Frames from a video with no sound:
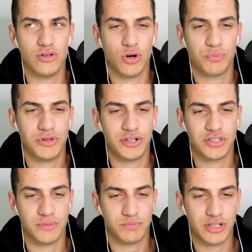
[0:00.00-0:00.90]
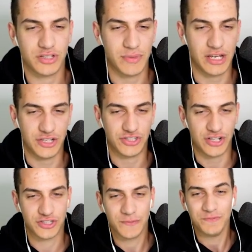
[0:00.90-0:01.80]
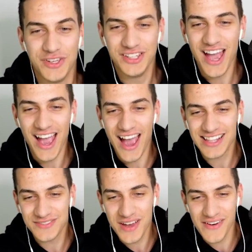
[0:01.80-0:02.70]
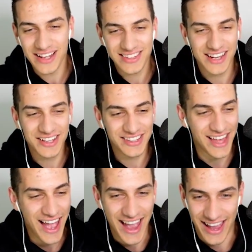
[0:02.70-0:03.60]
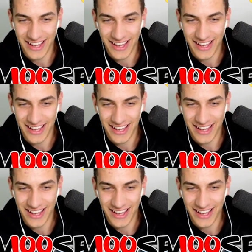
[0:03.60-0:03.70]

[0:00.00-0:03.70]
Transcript: Nope, that doesn't make any sense. Yeah, that's me right there. Look at that.